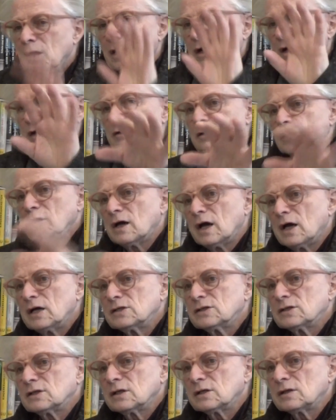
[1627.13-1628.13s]
And the guy
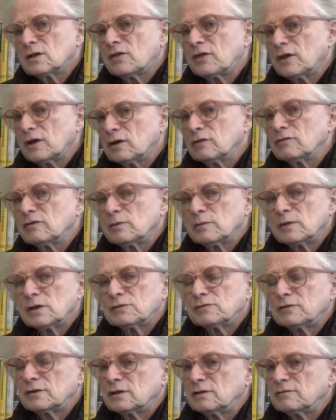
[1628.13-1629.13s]
said, thank you very much
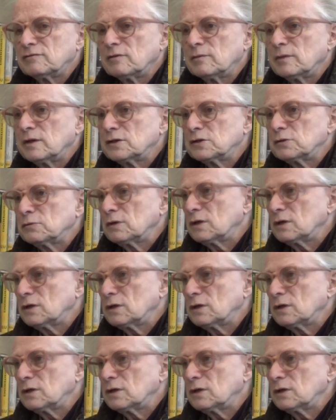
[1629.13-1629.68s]
for the information,